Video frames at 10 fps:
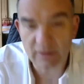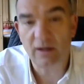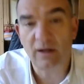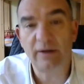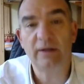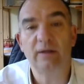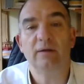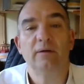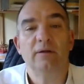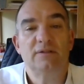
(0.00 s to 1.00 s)
and I
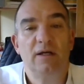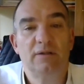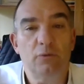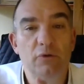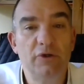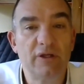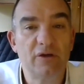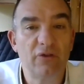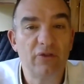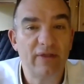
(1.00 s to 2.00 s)
started
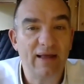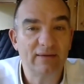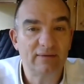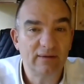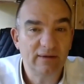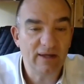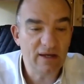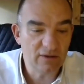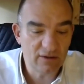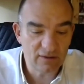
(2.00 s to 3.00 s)
working on that
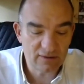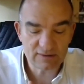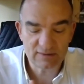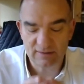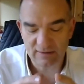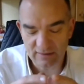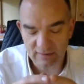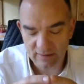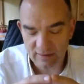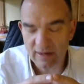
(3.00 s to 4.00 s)
in earnest,
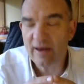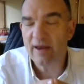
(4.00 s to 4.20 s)
in